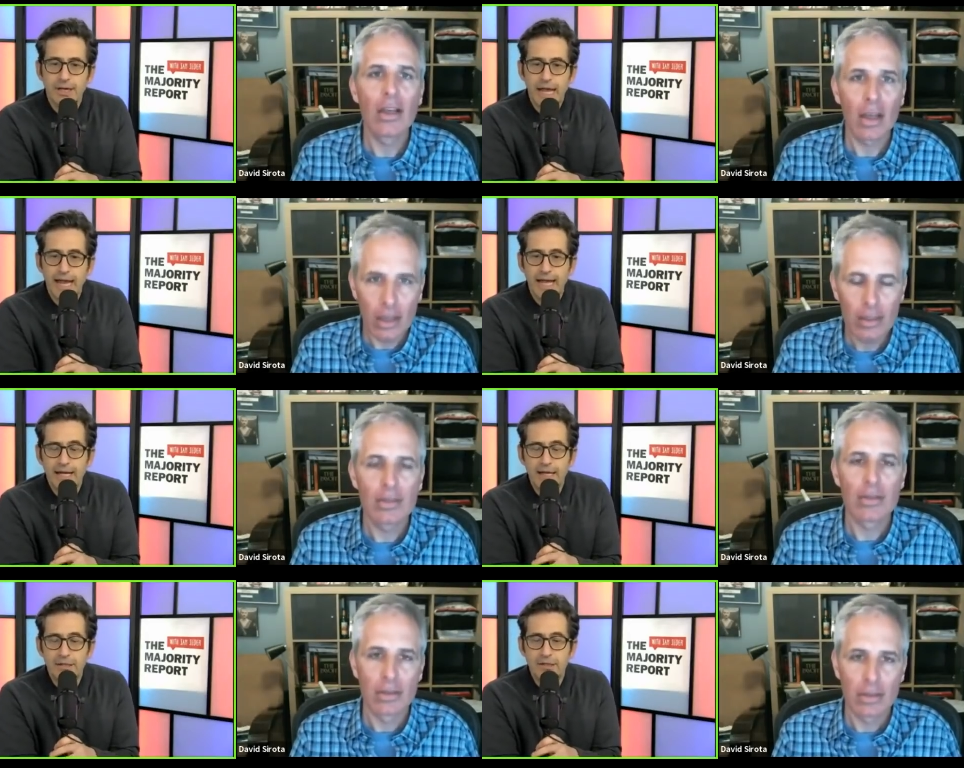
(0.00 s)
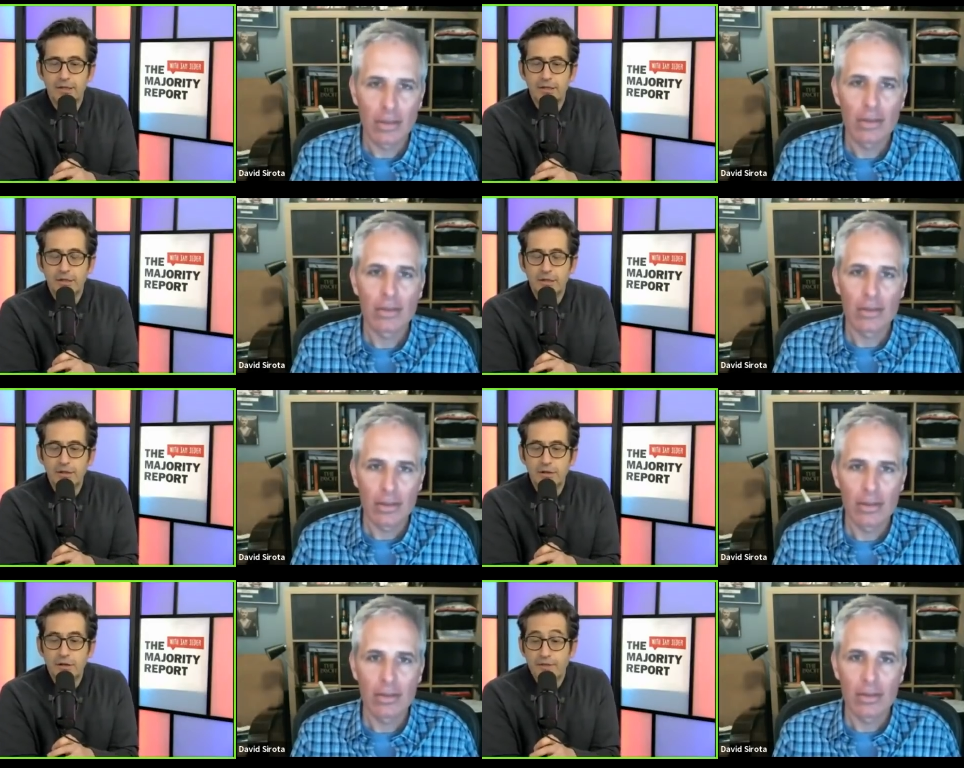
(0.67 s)
Speaker 1: And
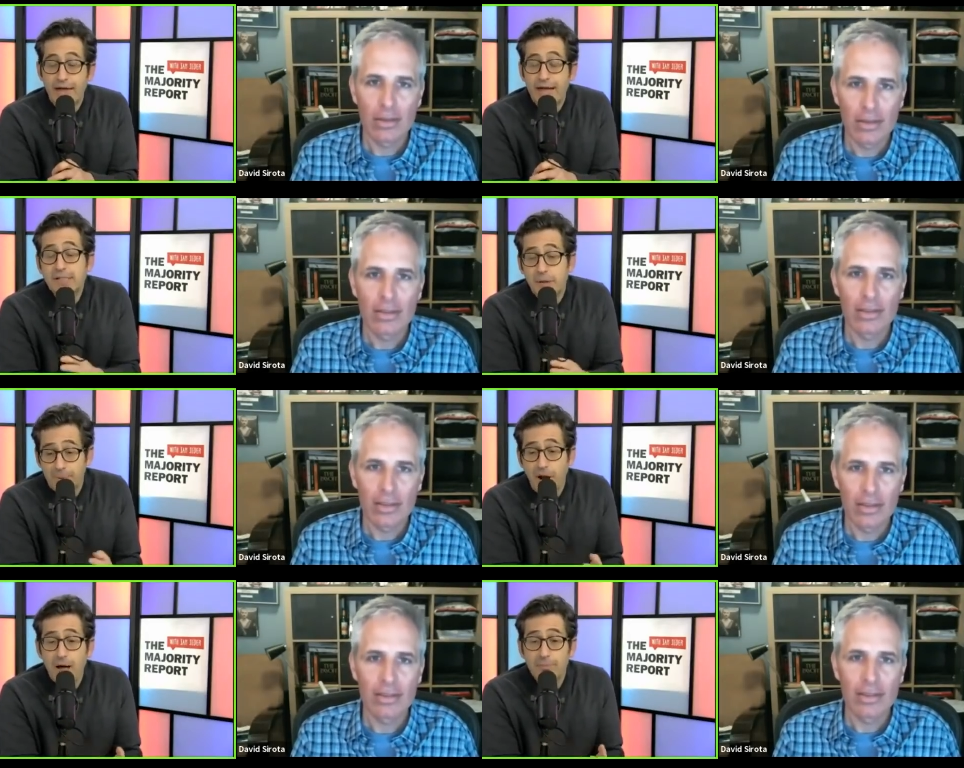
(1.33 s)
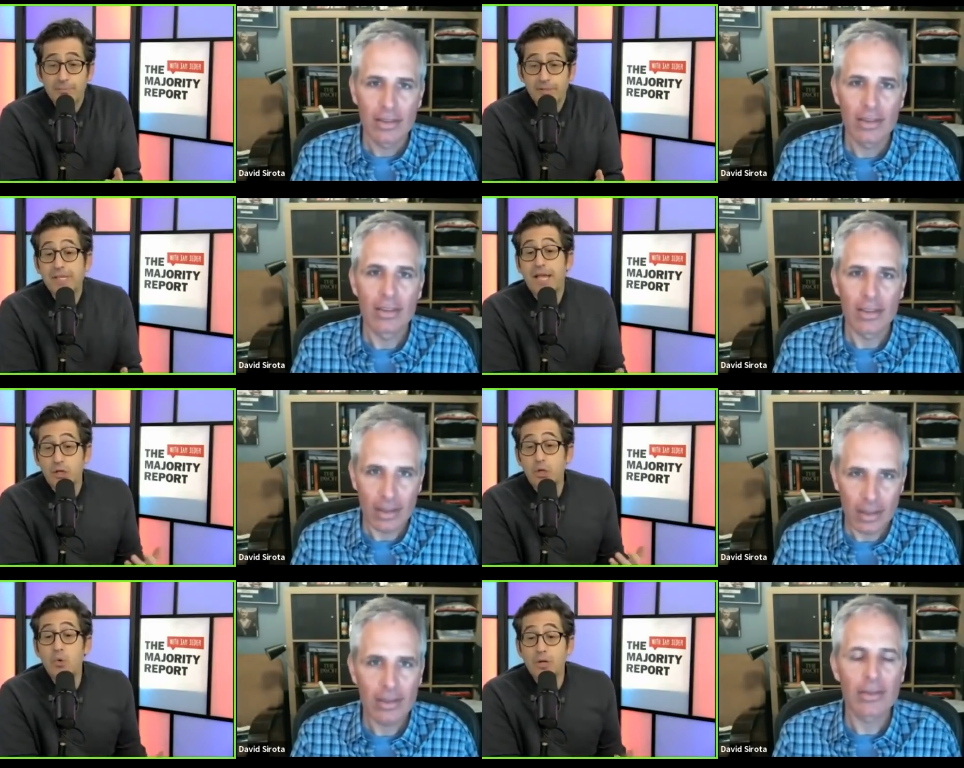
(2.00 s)
that's the problem, is
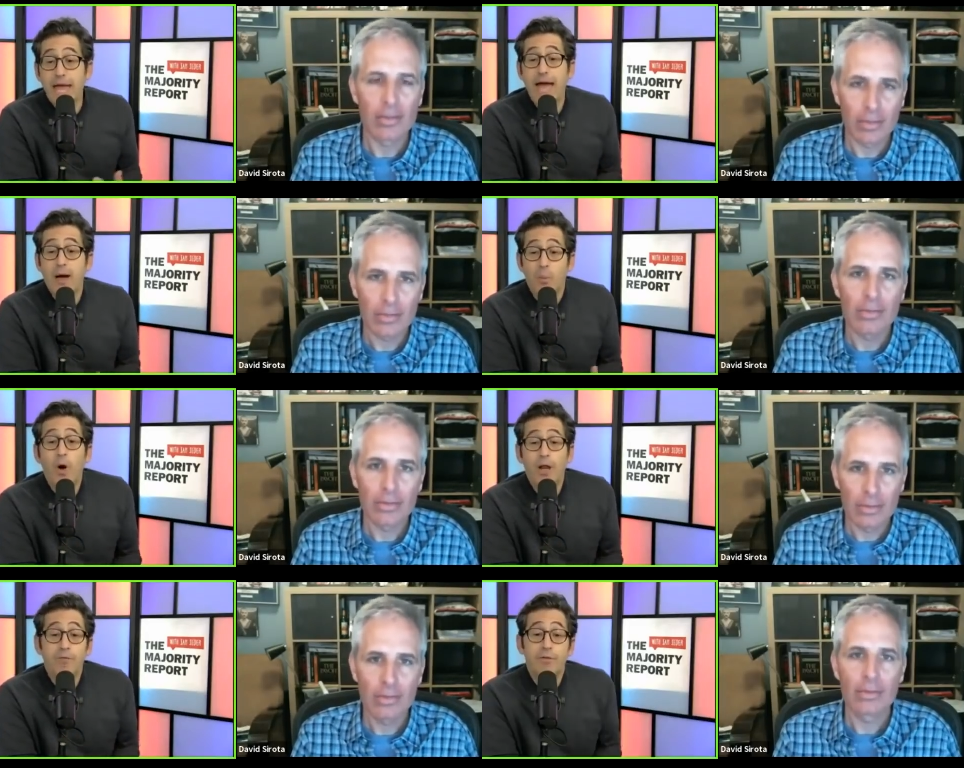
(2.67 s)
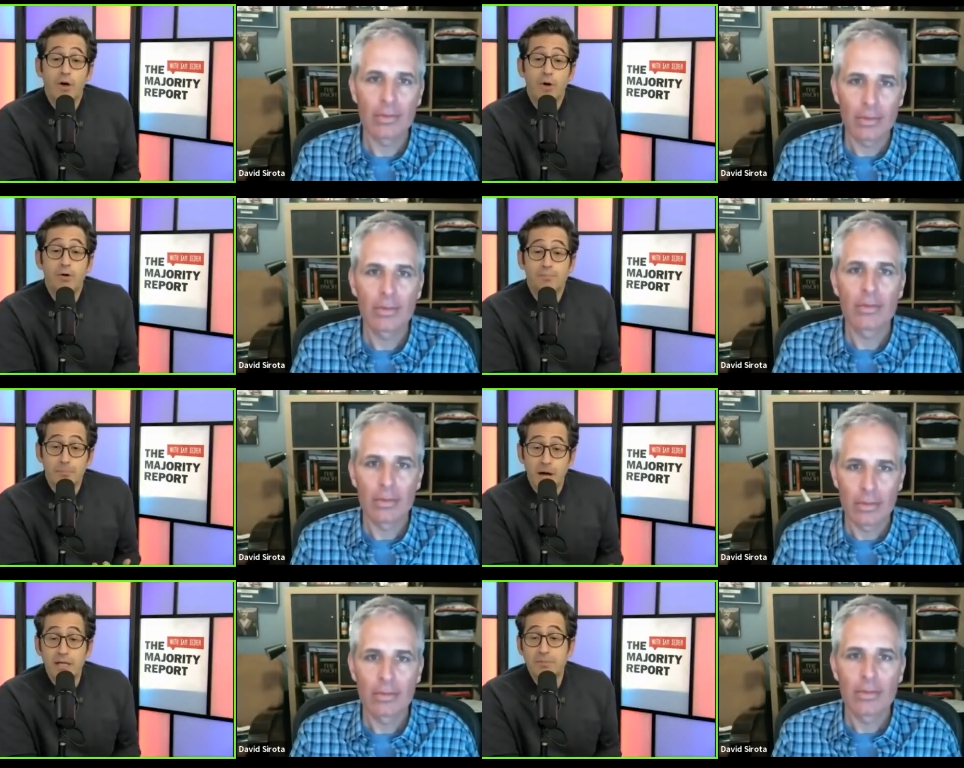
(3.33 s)
that you get one of
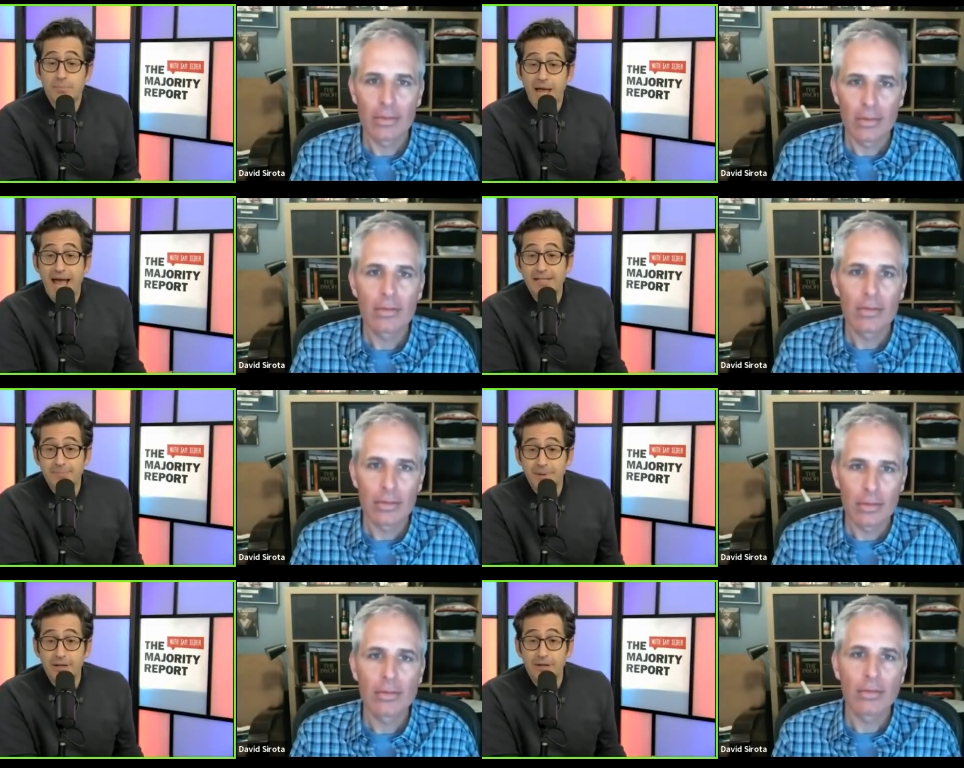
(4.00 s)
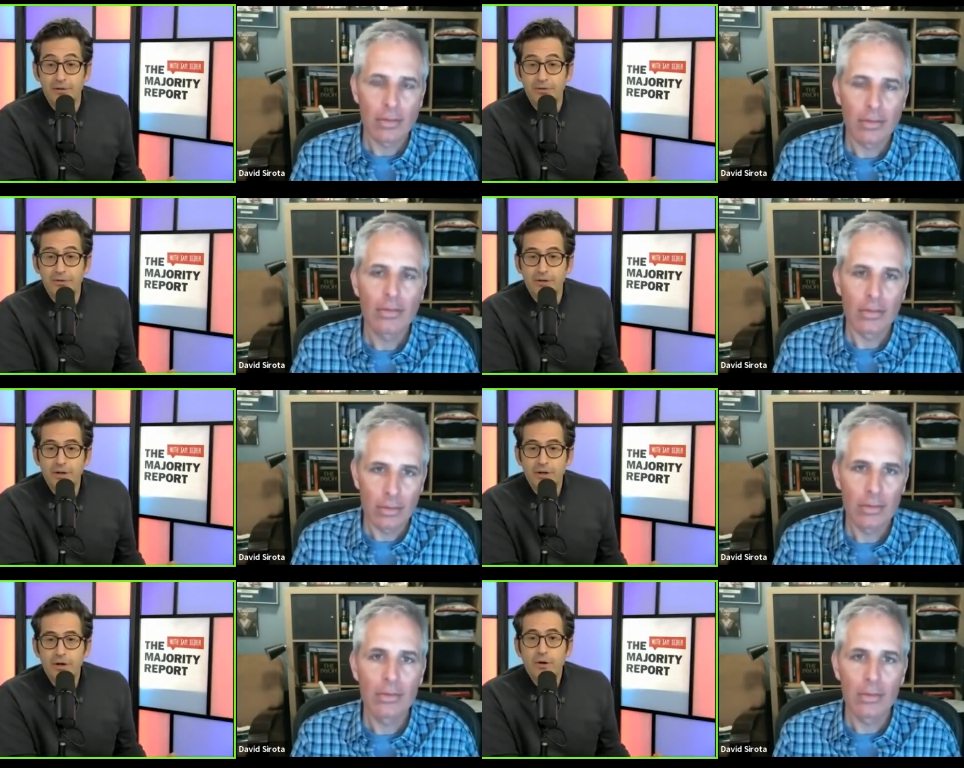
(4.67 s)
those must pass
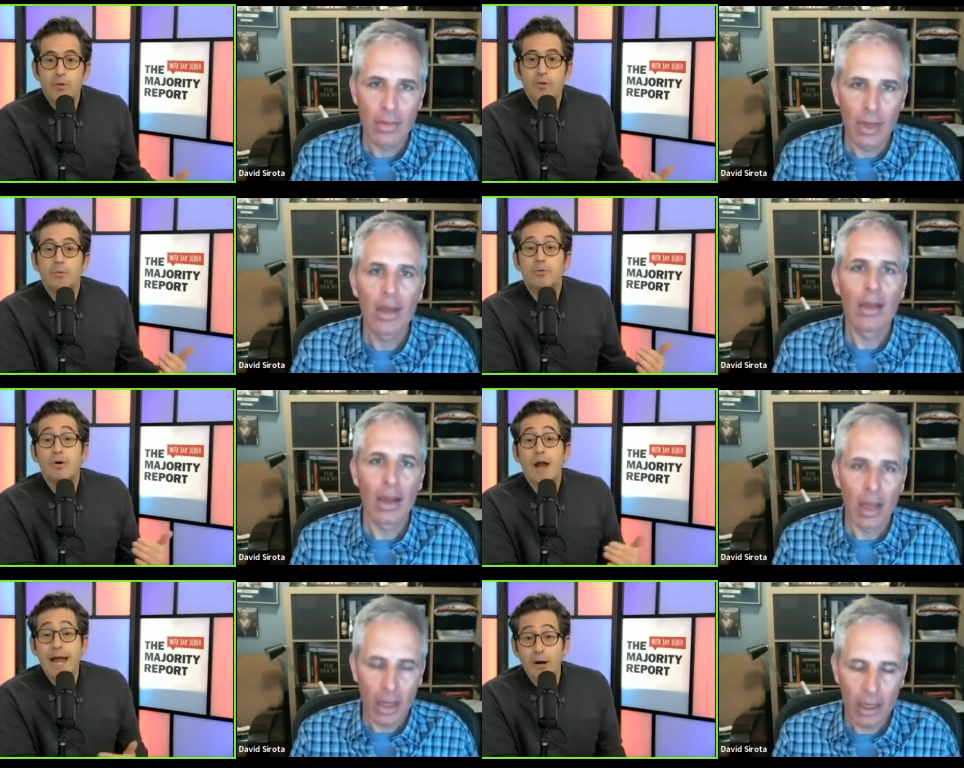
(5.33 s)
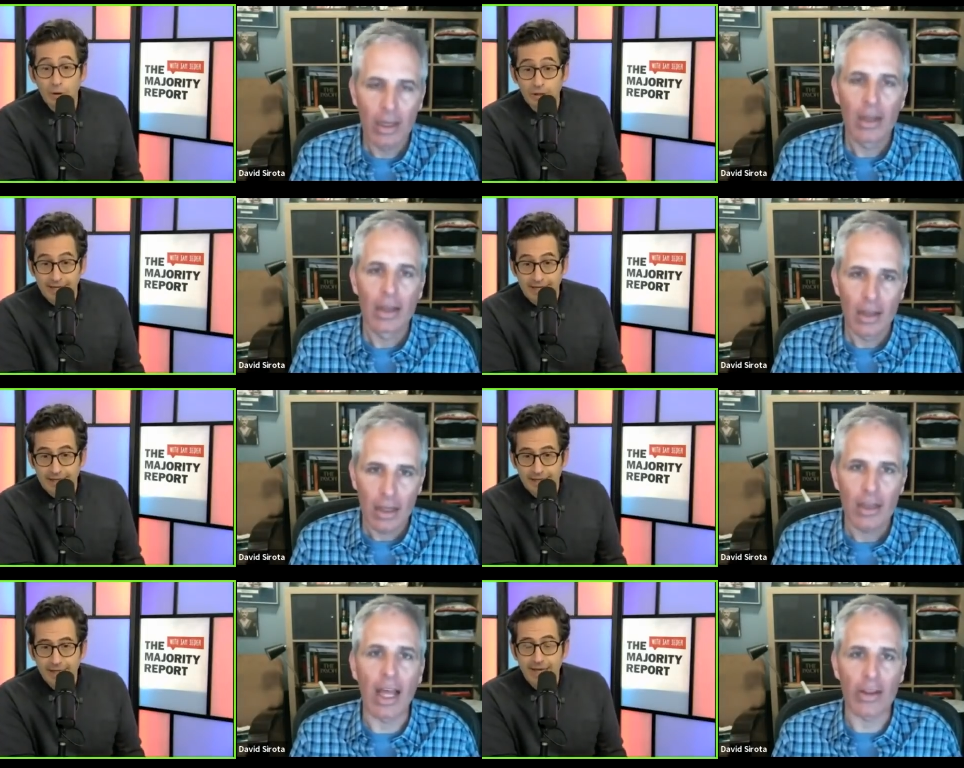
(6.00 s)
bills
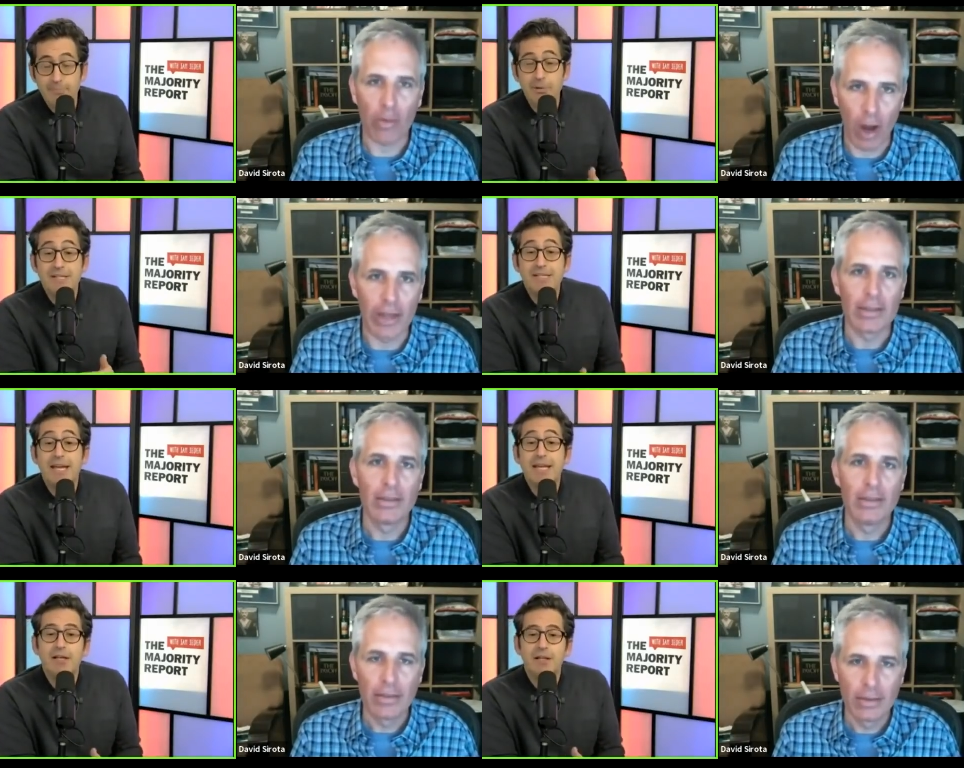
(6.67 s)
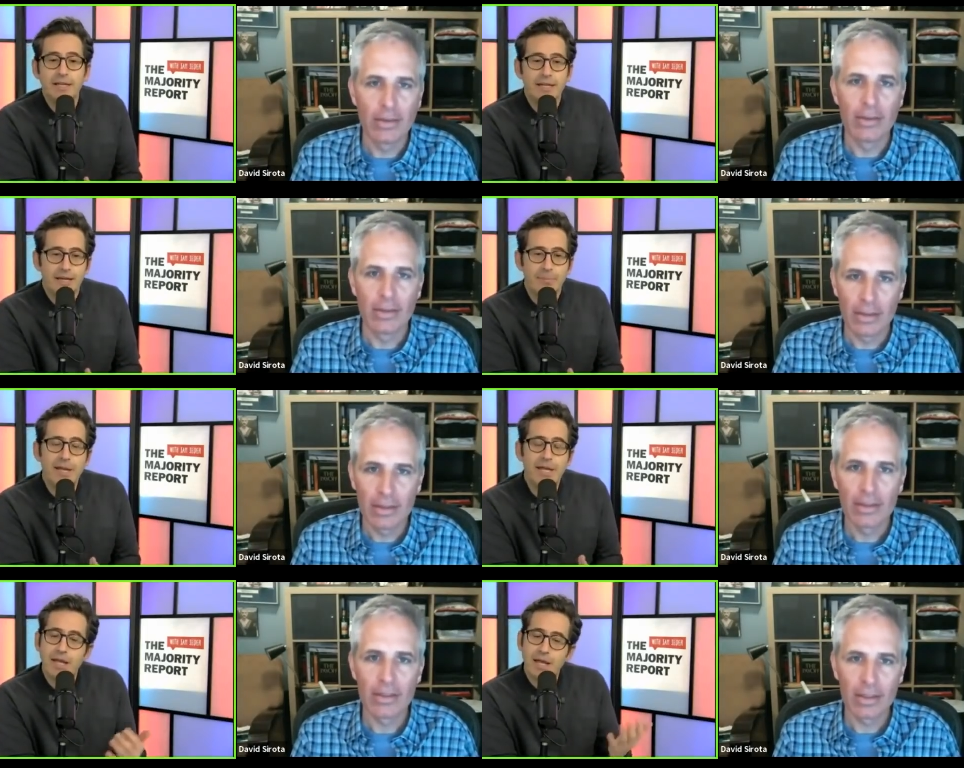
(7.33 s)
rarely. That's right. I
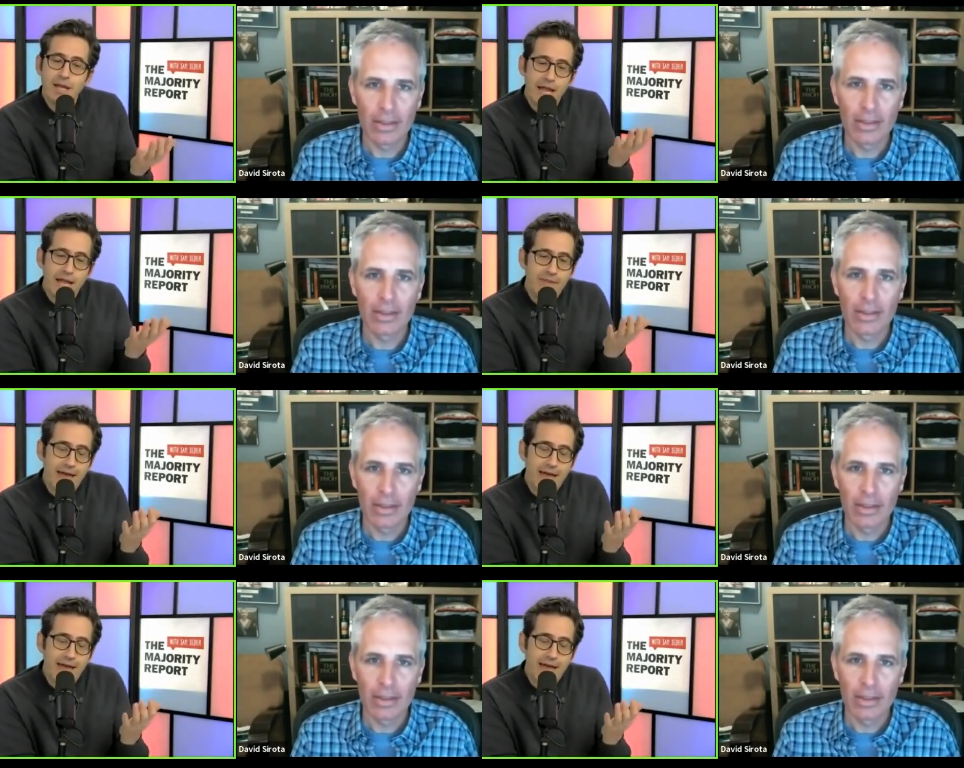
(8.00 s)
mean, and